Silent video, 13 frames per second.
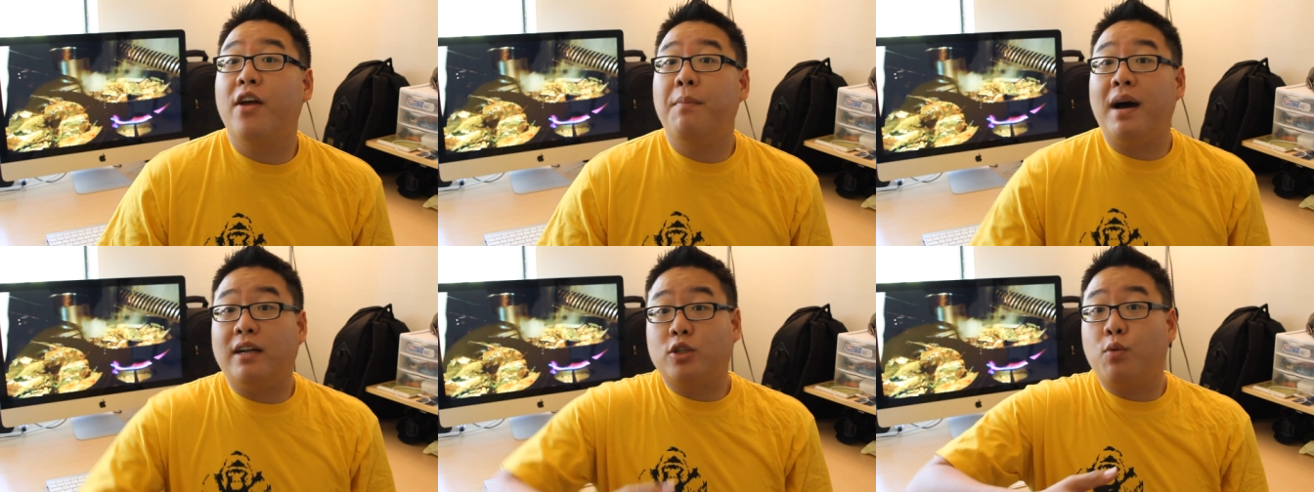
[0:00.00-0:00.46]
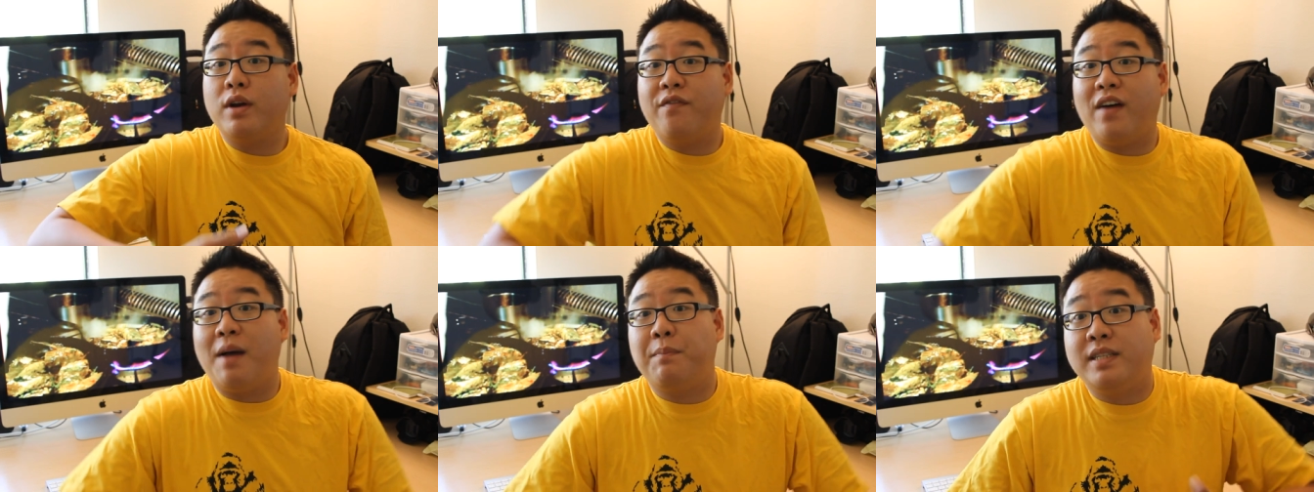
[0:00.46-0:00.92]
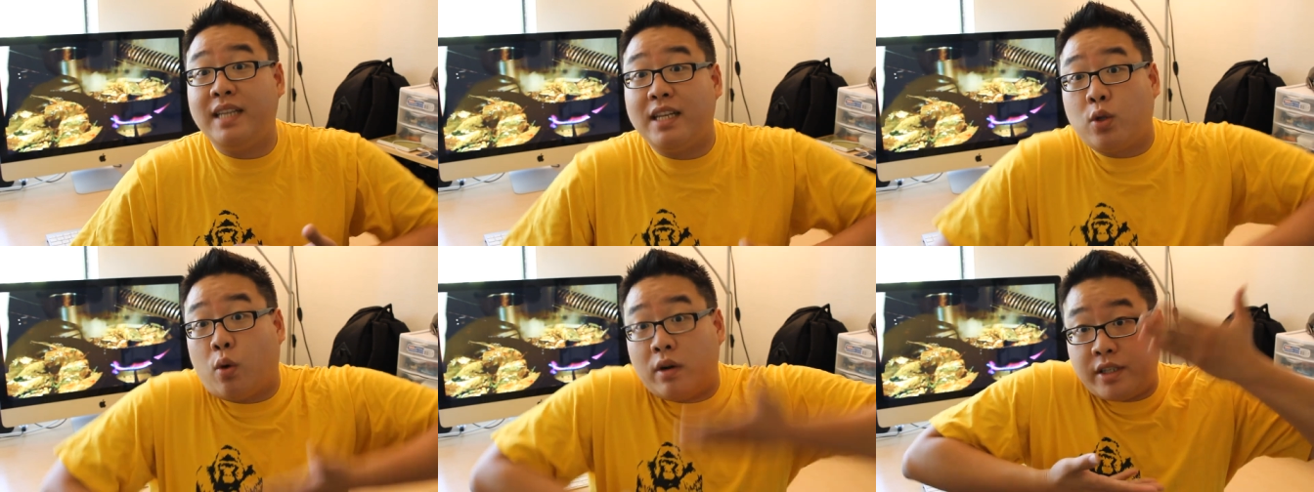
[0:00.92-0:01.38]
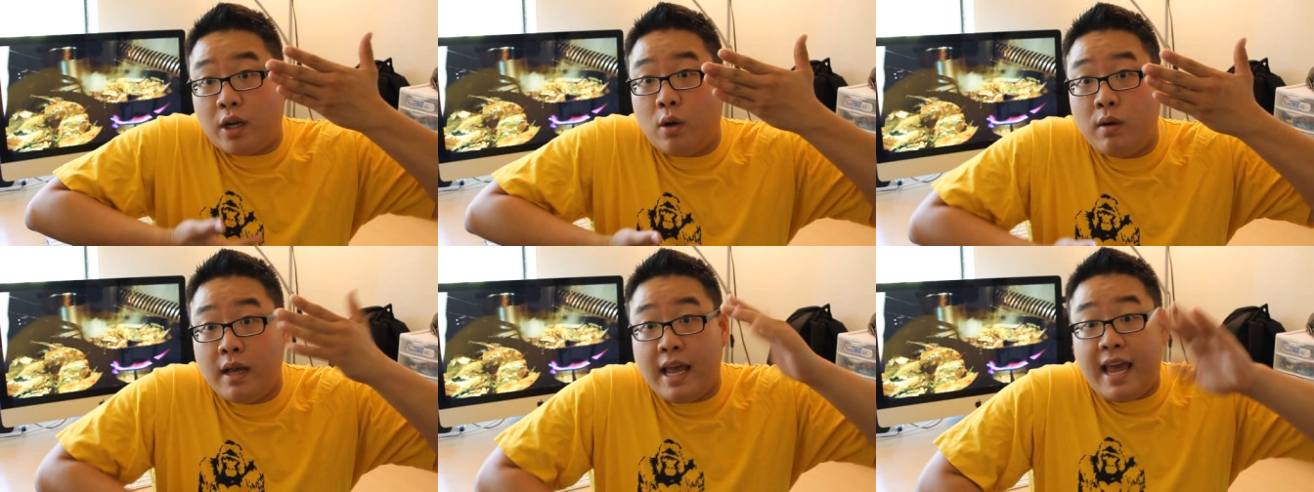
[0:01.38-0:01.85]
they're about twenty-five percent
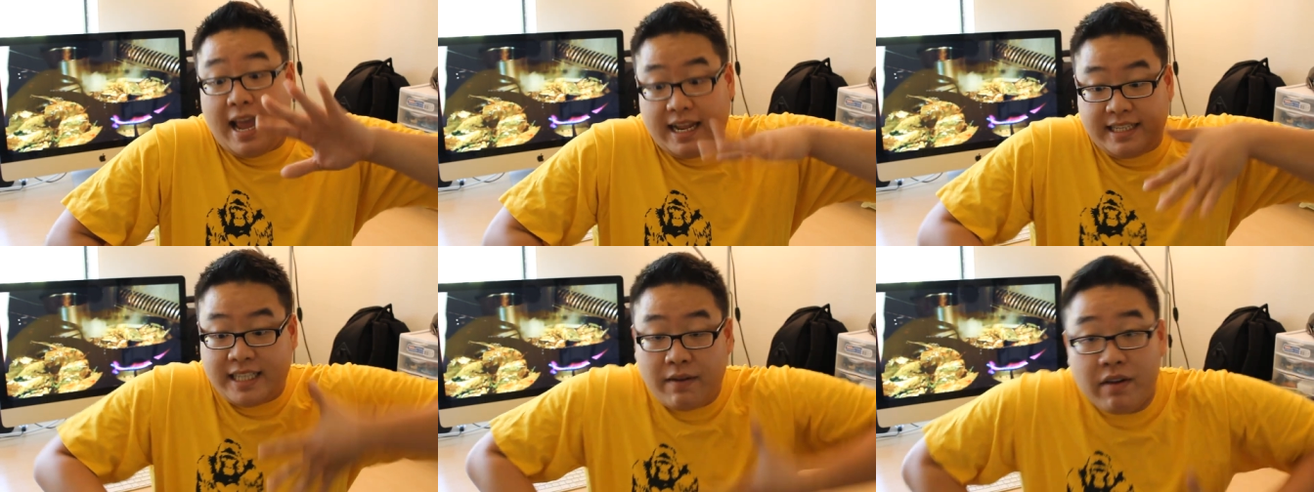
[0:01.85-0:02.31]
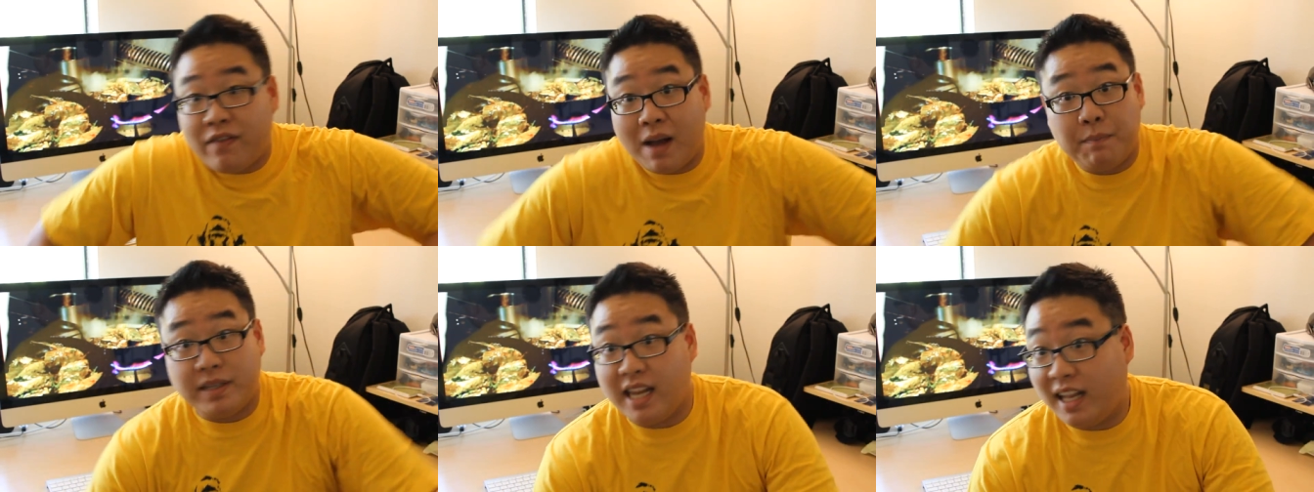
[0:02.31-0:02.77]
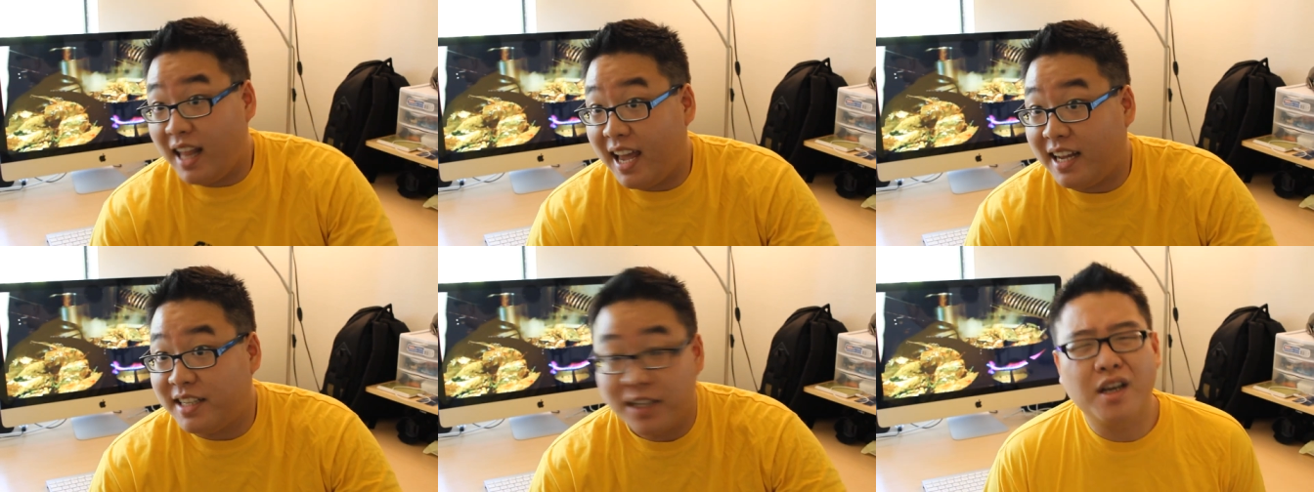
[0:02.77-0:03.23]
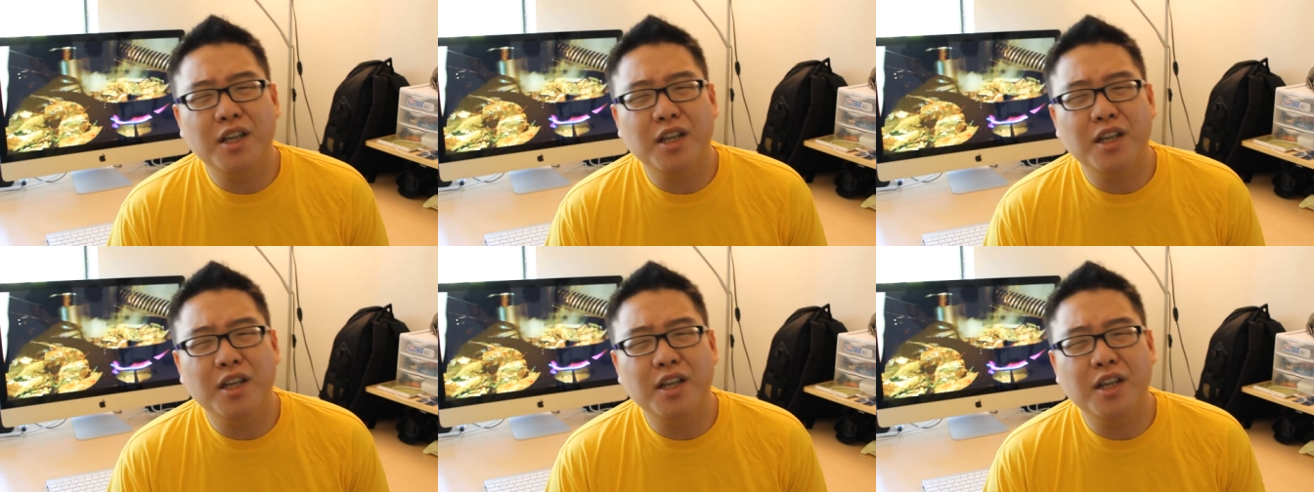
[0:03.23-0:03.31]
torso and seventy-five percent legs.